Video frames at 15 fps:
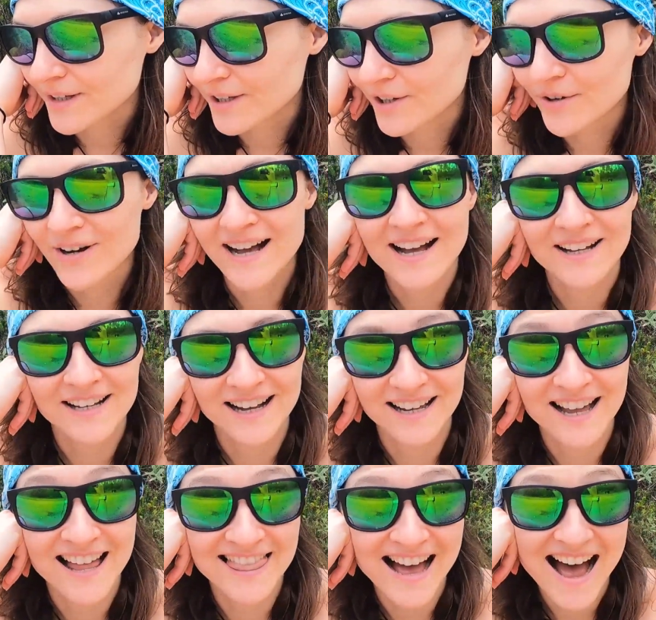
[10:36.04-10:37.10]
you know,
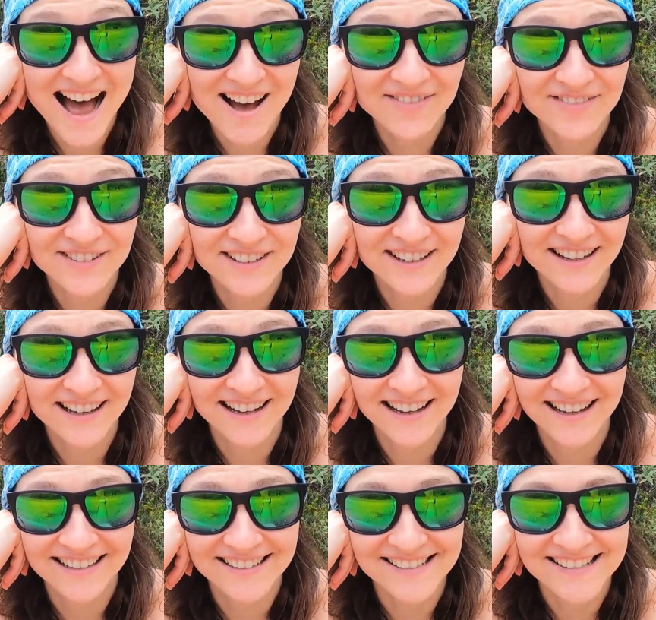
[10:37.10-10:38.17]
I laughed
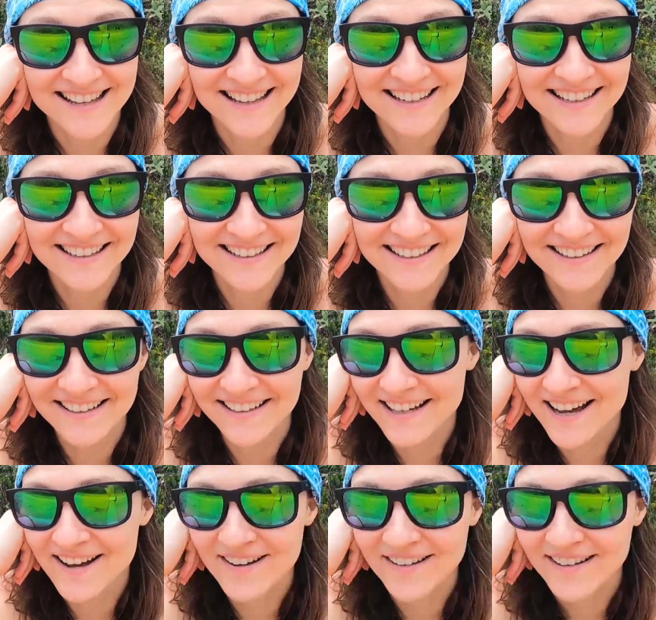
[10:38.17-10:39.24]
and said, hee,
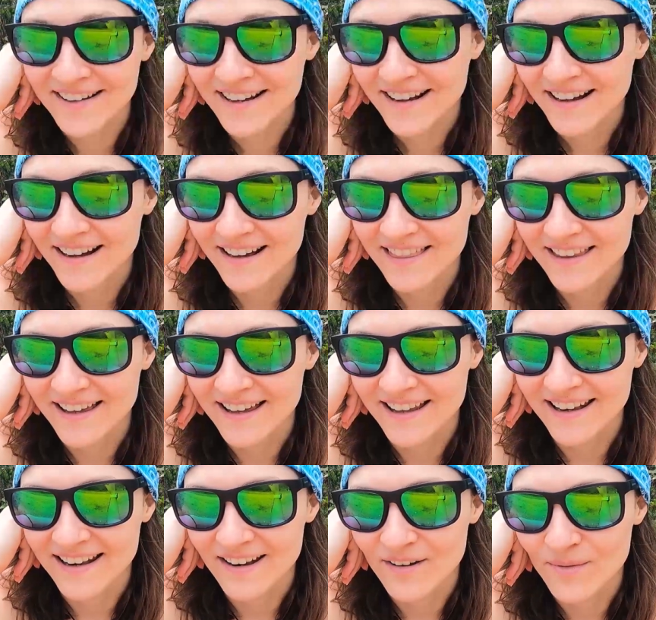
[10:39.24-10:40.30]
yeah. And
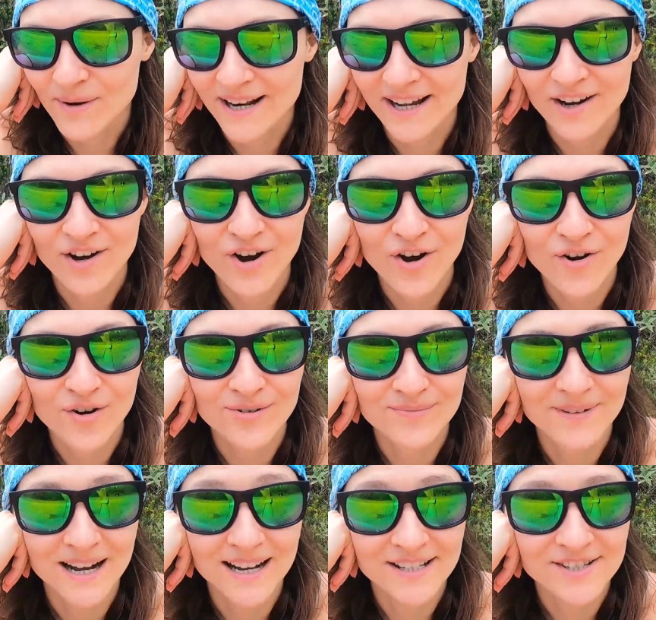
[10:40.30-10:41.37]
then when I got
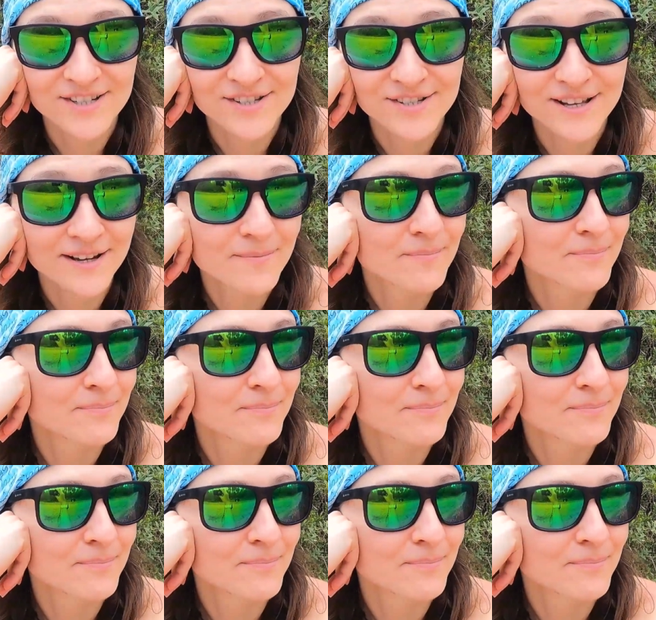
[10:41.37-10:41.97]
home, I just like